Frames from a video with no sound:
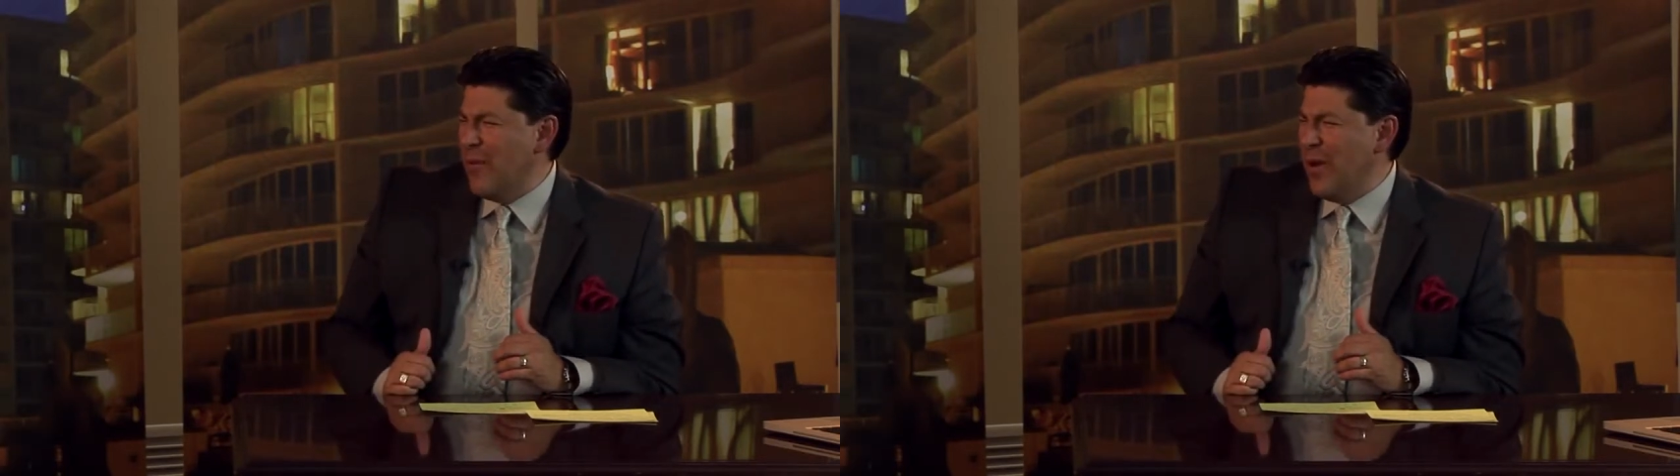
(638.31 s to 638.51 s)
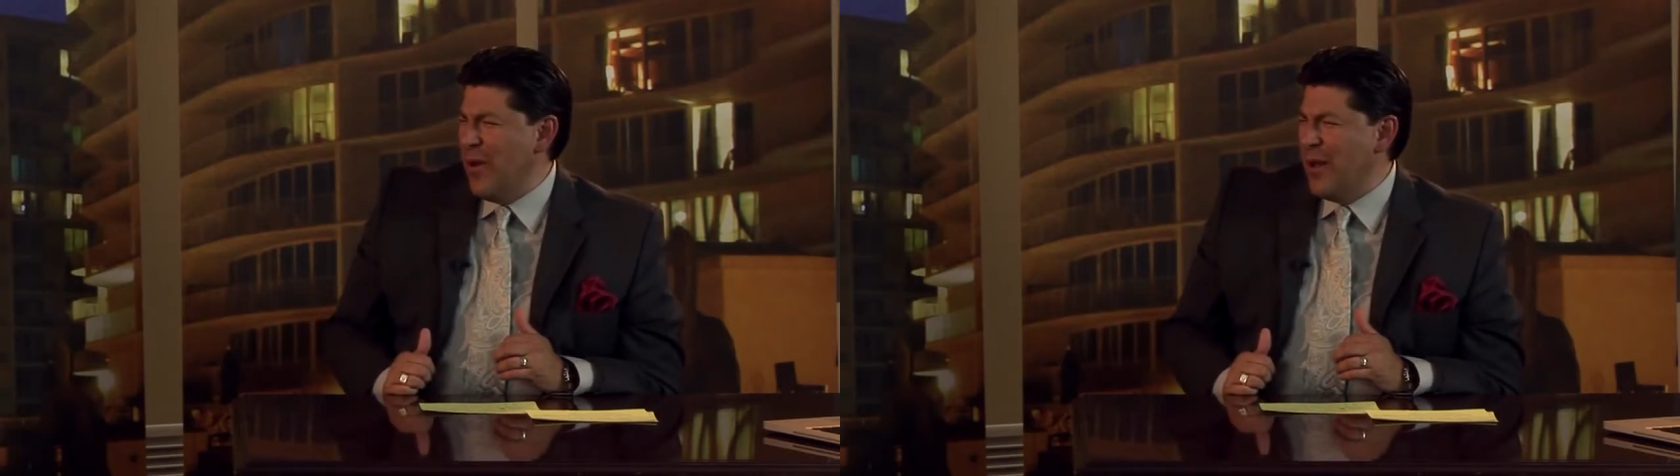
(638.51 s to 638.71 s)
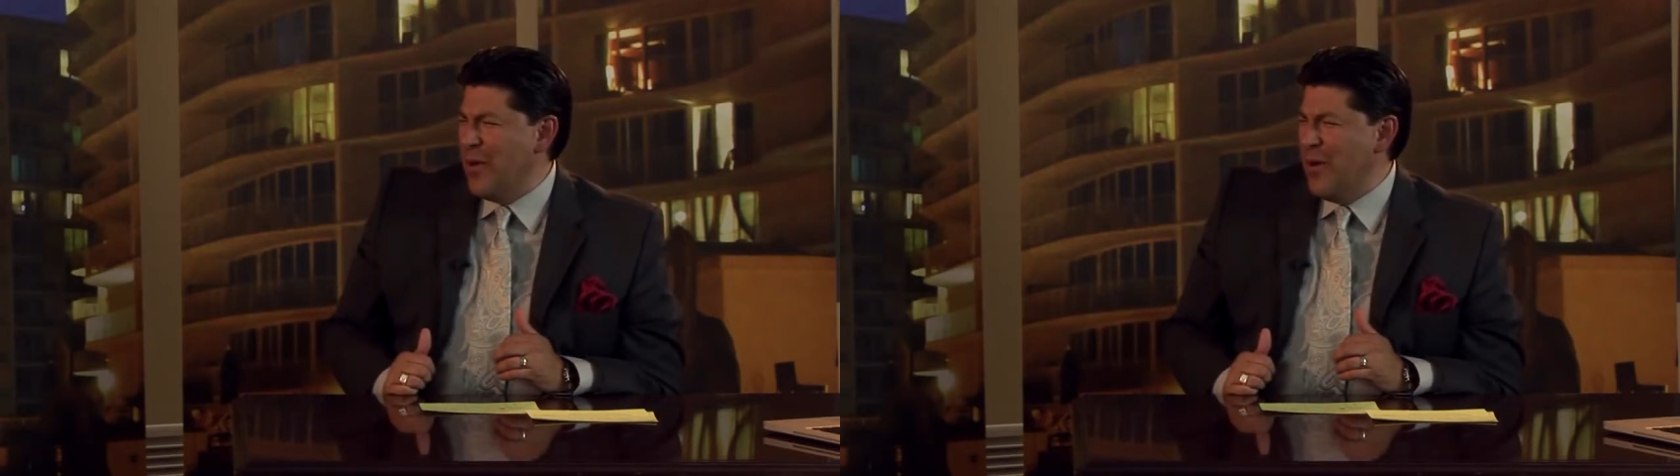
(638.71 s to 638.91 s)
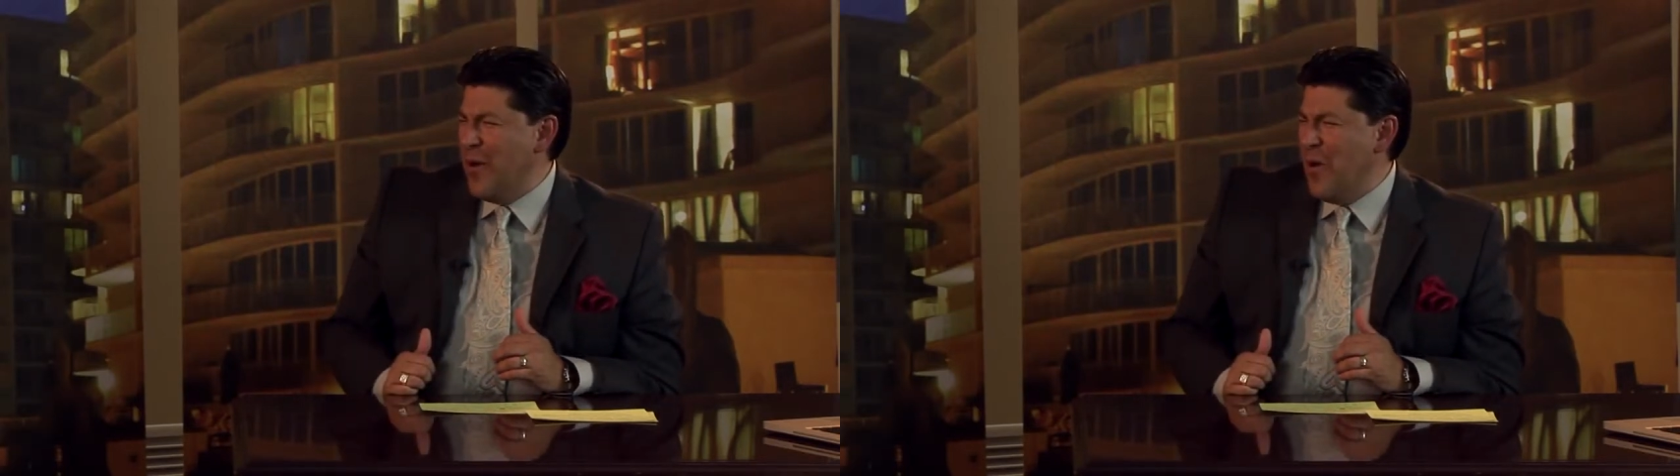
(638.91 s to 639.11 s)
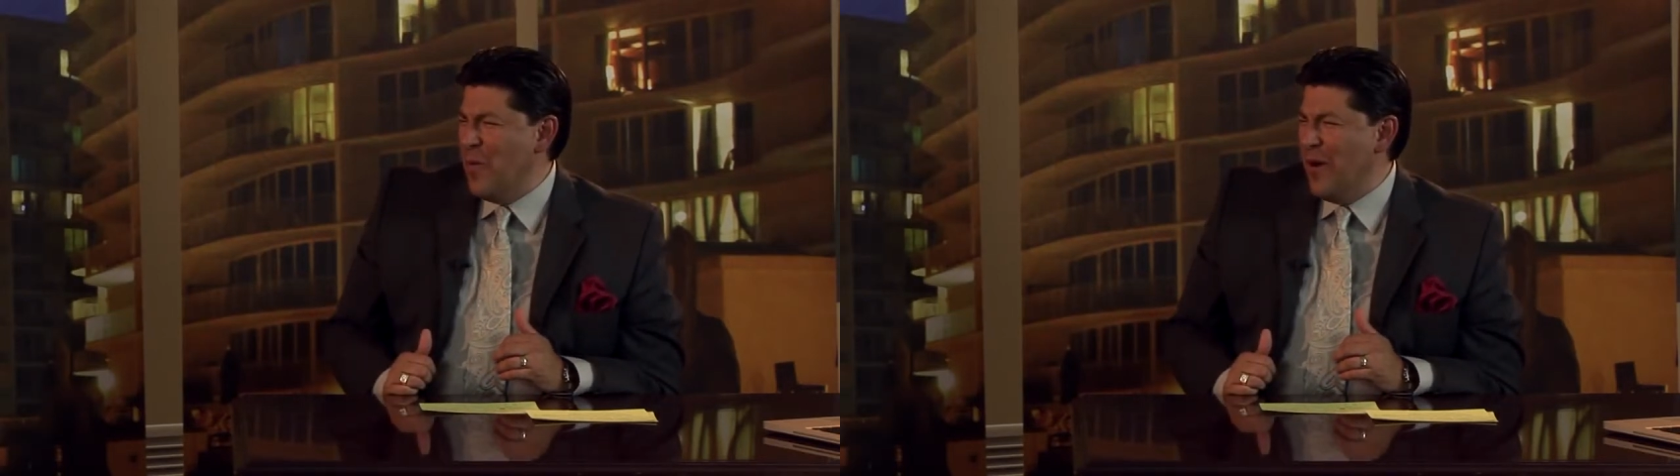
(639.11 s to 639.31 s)
Would I want to go in
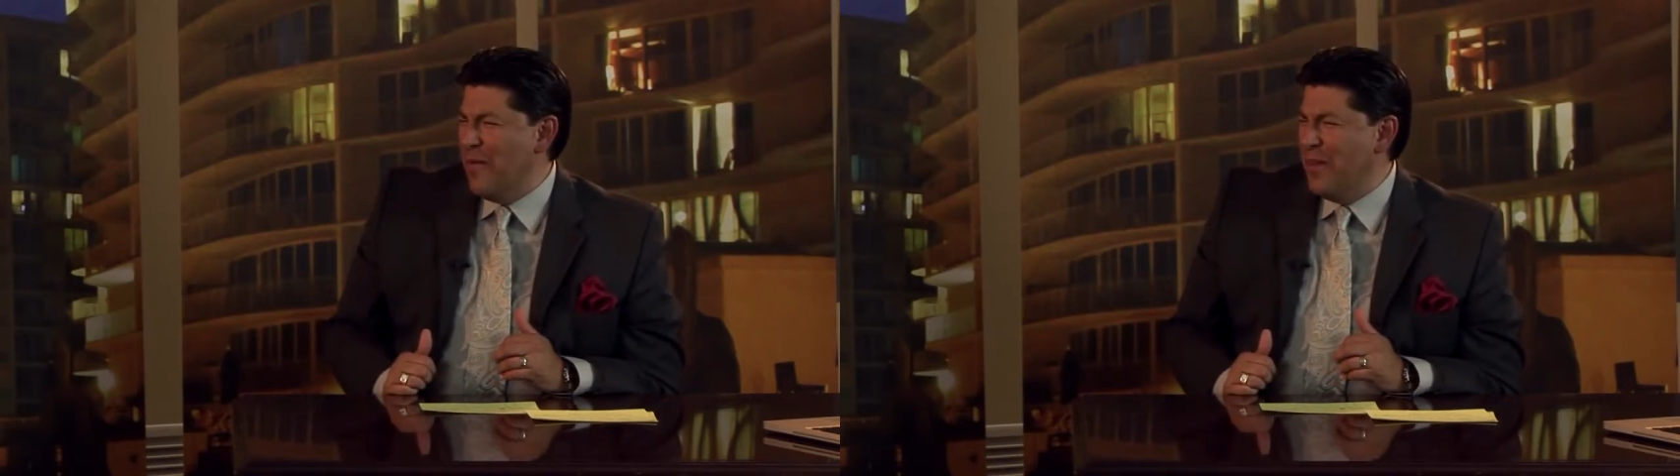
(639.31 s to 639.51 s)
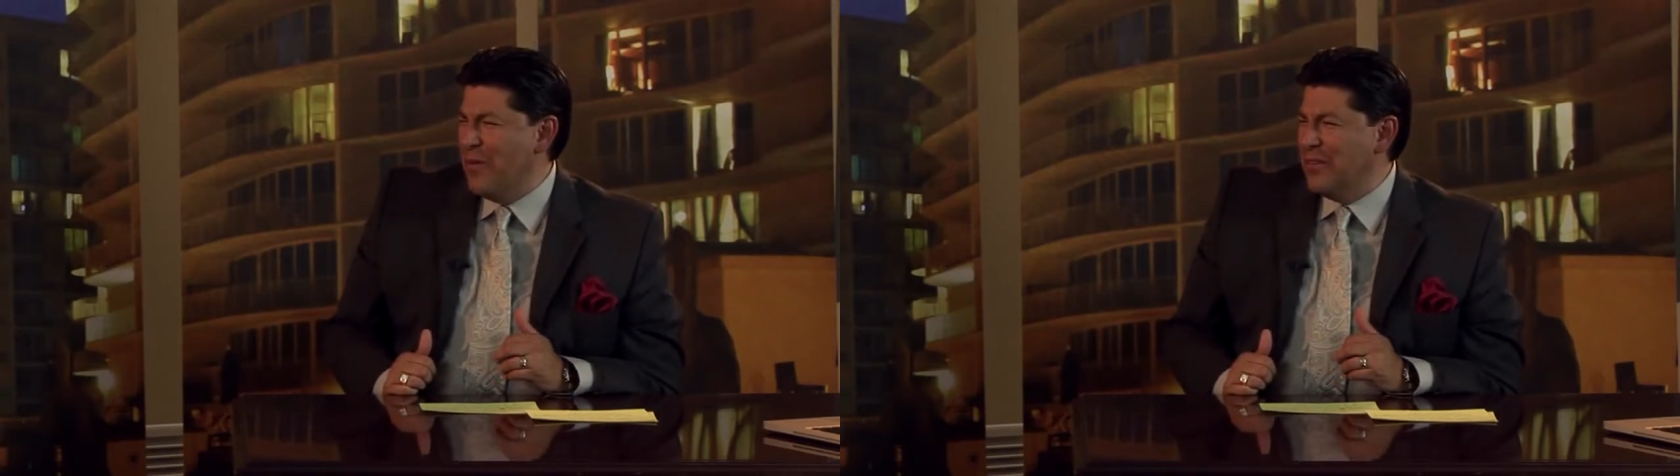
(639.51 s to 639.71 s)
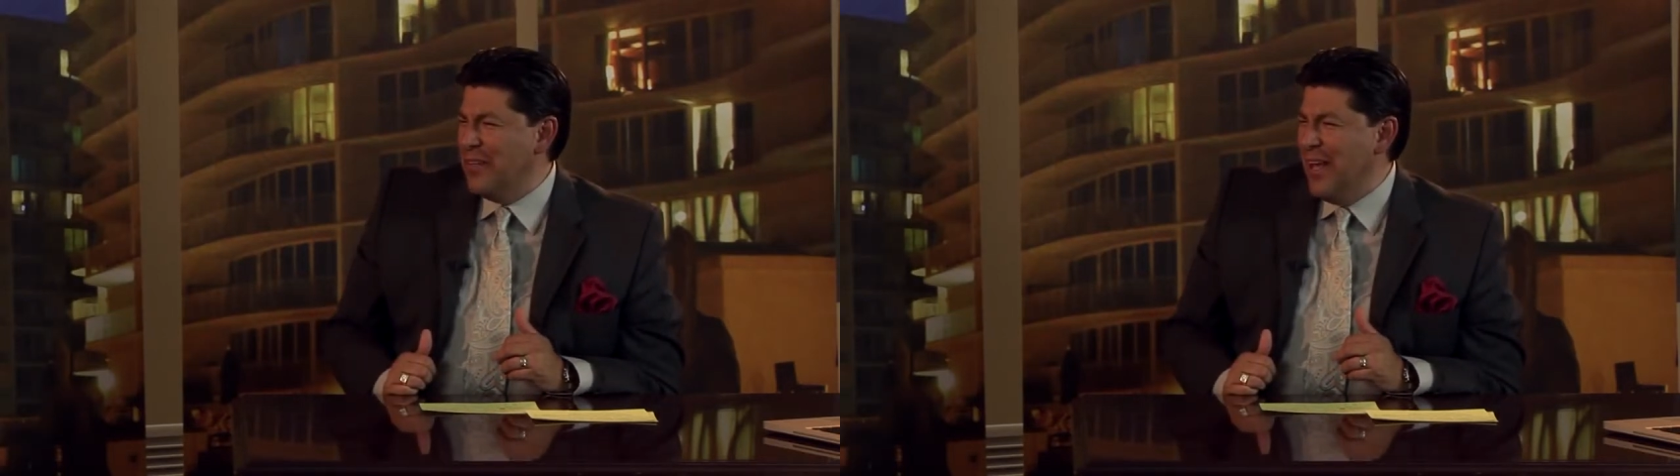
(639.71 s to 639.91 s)
a home where everything was,